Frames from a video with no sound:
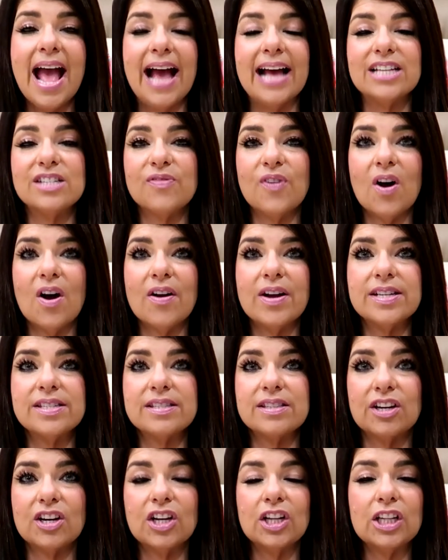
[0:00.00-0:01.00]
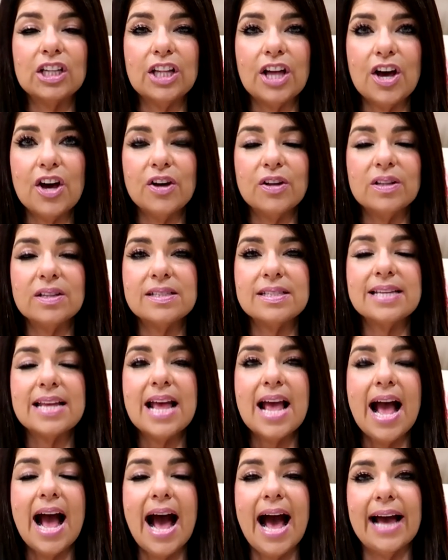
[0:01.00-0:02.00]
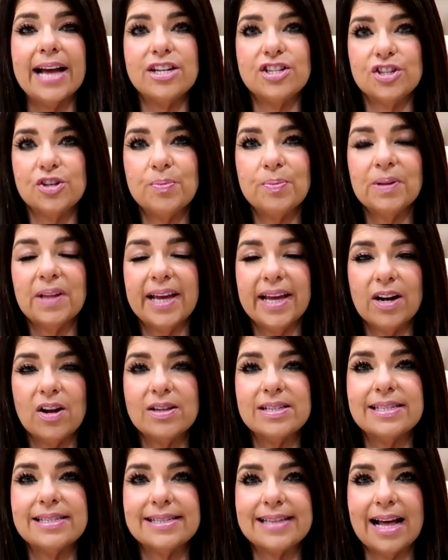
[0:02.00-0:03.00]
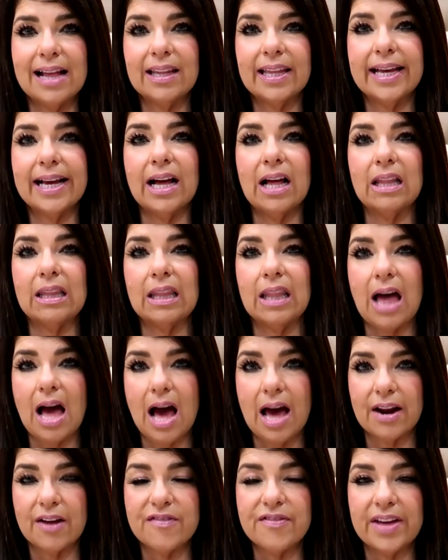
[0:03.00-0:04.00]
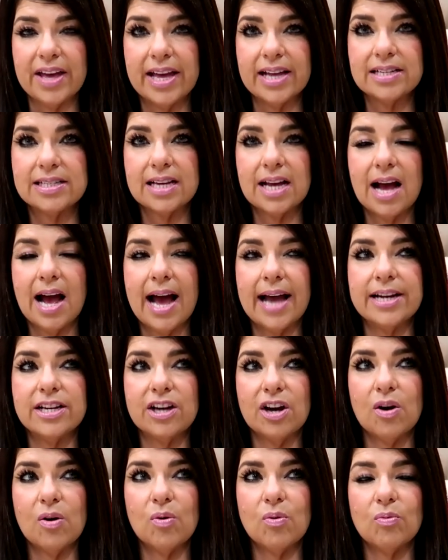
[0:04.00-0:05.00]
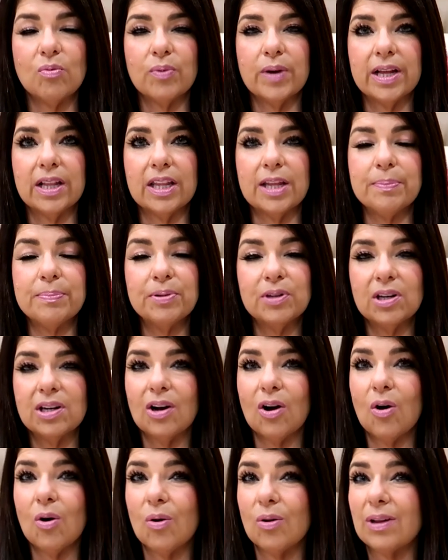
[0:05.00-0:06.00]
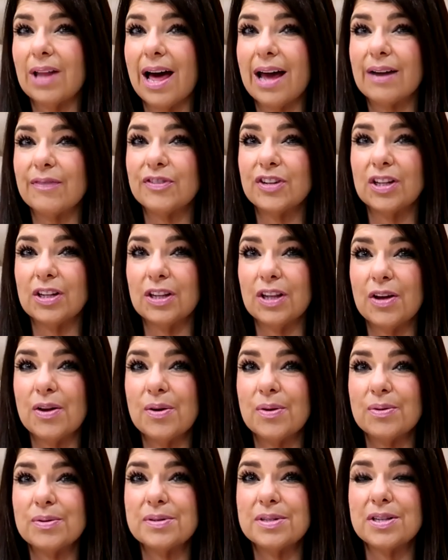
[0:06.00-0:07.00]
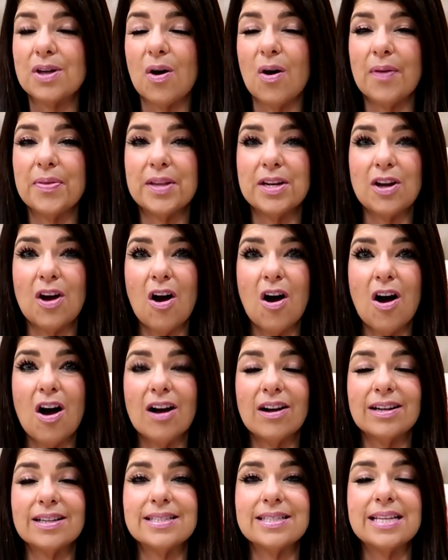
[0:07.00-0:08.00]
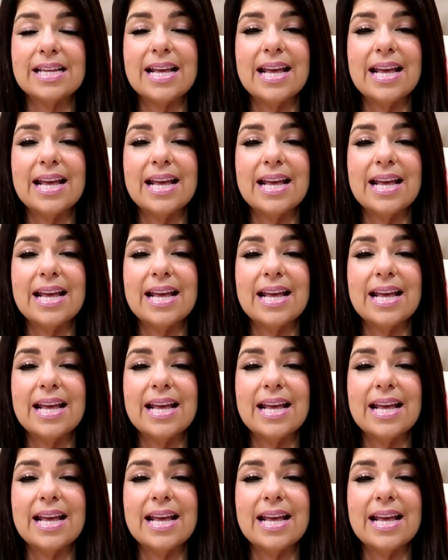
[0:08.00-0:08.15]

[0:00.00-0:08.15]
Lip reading: As far as the clothes, I do plan on selling a lot of it. I don't really put a whole lot of clothes on the dogs,